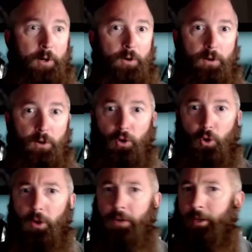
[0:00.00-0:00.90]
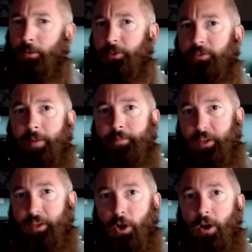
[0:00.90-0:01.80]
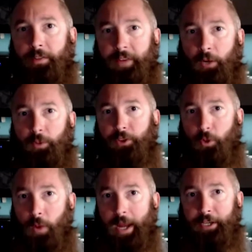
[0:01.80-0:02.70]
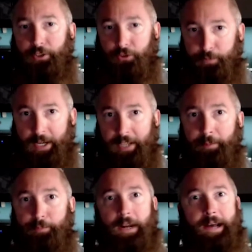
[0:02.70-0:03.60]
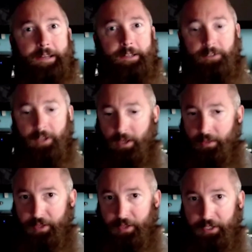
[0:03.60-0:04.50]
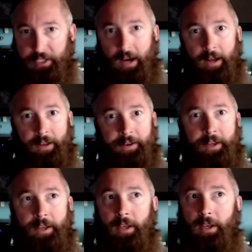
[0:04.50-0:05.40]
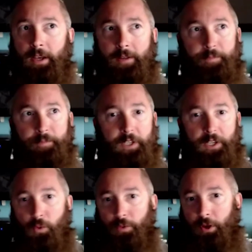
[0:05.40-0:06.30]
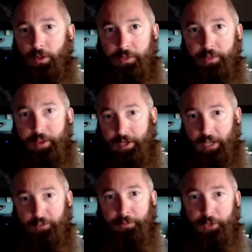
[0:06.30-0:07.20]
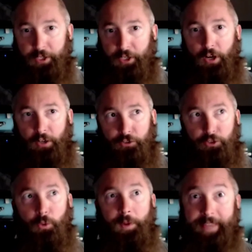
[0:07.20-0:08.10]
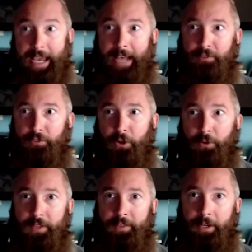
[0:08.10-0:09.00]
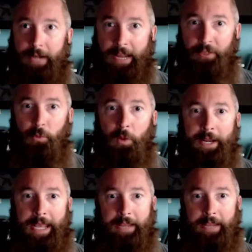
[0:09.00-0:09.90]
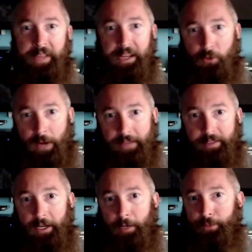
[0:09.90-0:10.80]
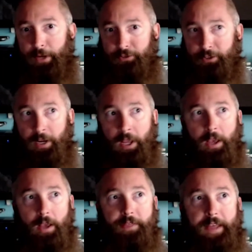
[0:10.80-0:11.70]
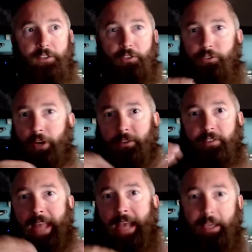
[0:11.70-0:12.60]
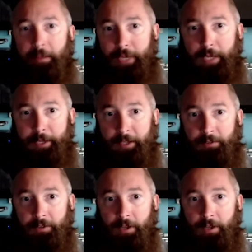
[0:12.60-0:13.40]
Or there was something wrong there with the way you're spraying the product, the gun. You know, the customer that called you with the acetone in there and the 1.8, and they crank the air pressure, they just start stacking BBs,